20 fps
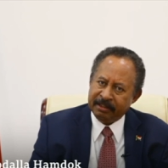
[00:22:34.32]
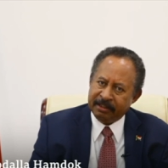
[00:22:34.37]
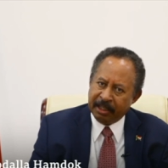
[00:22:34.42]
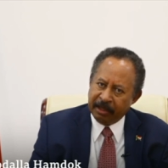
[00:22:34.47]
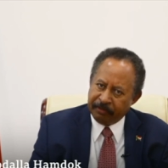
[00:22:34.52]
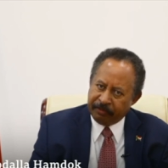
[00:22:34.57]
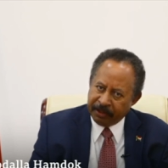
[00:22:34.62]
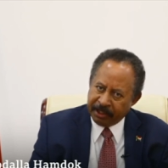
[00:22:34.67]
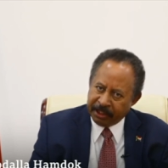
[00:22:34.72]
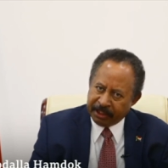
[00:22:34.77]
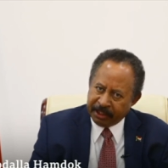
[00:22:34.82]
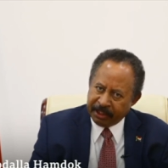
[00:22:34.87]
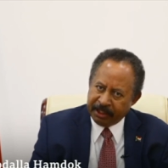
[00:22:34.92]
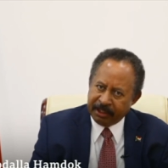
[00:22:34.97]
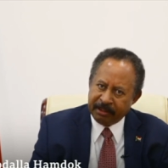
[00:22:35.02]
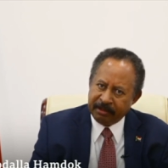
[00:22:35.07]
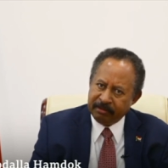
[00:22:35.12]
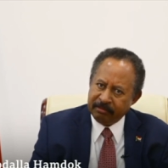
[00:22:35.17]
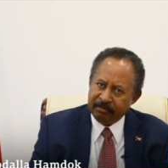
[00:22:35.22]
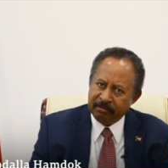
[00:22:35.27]

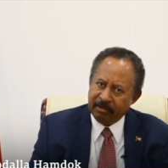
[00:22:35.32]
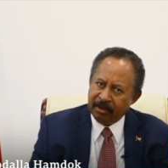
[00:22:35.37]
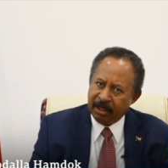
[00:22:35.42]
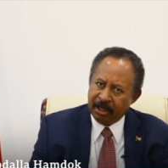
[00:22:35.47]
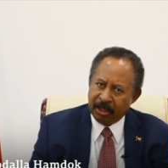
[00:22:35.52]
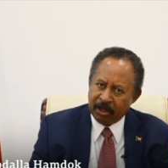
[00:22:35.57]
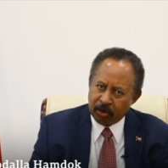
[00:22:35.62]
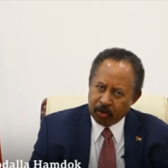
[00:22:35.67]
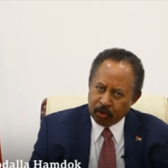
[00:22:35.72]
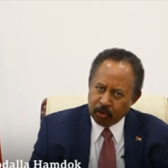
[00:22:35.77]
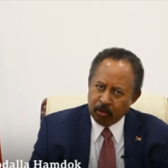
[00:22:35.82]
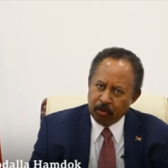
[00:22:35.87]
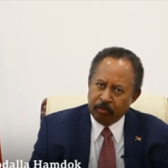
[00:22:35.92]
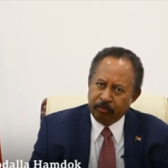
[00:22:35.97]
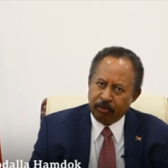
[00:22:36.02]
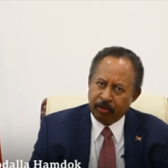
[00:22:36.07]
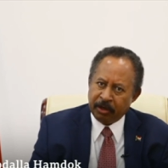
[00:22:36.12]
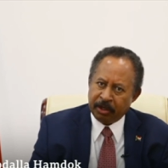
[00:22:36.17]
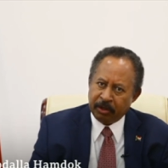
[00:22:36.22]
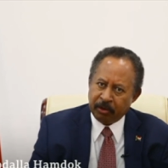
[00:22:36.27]
definitely a room
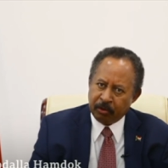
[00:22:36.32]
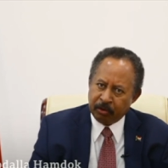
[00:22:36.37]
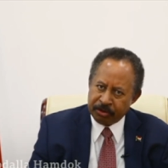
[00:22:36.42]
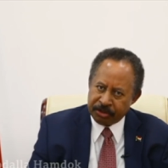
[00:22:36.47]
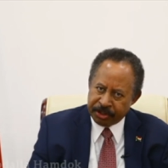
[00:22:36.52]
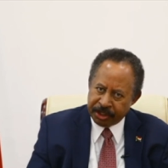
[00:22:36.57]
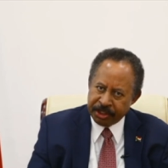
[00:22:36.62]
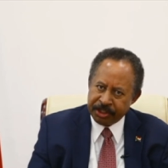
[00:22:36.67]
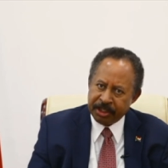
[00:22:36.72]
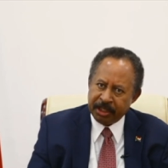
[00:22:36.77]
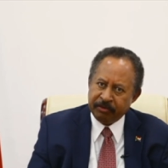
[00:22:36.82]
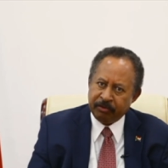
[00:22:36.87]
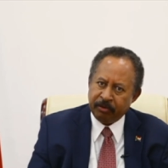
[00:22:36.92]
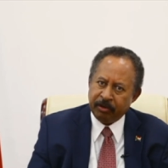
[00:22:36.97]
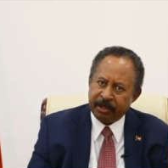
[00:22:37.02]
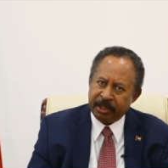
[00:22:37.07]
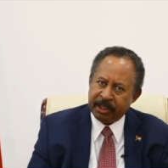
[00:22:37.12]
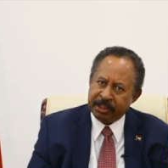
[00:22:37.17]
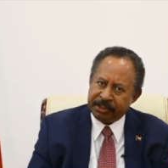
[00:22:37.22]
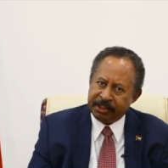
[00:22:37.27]
for negotiation,
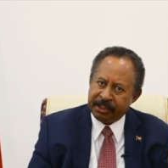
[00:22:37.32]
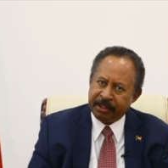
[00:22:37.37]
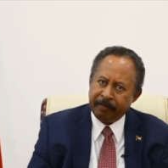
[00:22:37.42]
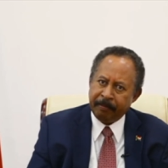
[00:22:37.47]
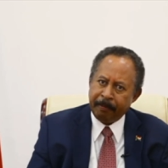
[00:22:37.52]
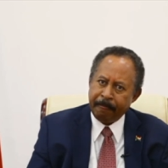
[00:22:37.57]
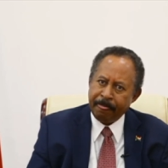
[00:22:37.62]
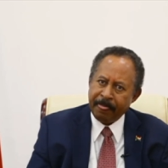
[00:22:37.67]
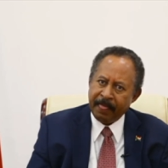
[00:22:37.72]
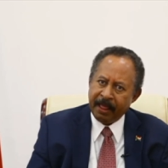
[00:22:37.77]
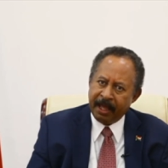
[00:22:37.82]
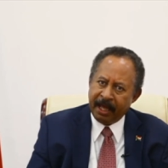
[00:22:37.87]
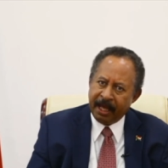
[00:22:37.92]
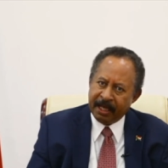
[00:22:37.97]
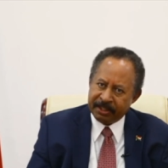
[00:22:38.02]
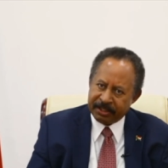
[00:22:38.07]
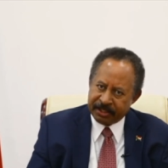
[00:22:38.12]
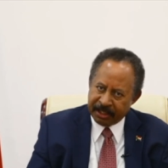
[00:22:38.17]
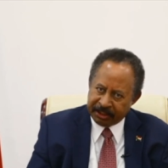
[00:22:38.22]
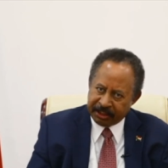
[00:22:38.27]
for reaching
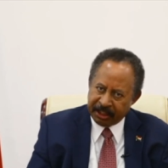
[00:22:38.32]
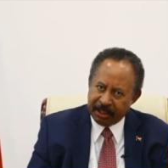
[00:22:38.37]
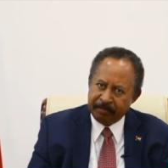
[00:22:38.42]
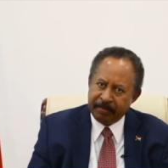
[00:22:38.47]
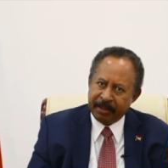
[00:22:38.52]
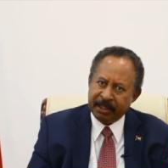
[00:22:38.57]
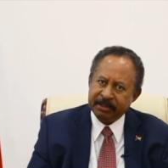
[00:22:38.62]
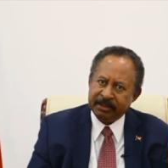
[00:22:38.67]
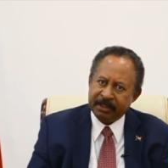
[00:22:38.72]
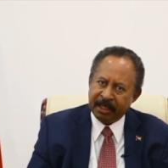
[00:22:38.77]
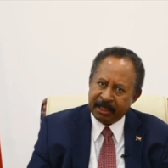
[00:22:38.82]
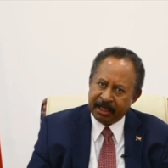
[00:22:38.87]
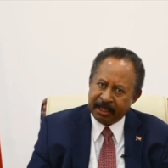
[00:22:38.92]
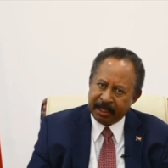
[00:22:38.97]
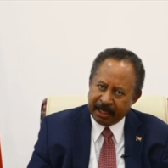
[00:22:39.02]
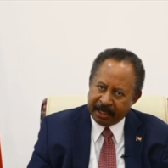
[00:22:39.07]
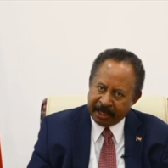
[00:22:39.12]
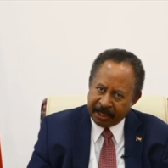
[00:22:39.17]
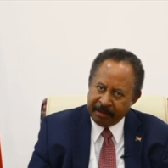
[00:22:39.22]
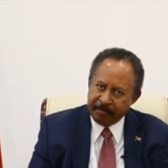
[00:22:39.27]
a settlement and an
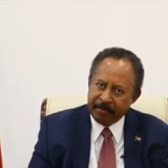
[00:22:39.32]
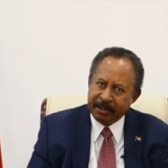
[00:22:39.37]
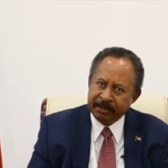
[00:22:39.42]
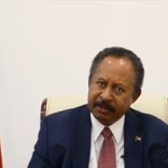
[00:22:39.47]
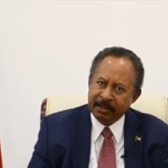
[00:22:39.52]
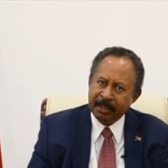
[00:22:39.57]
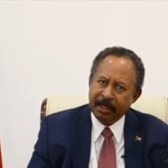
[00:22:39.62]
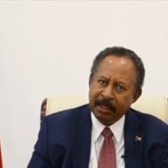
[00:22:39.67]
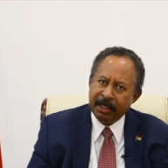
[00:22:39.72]
agreement,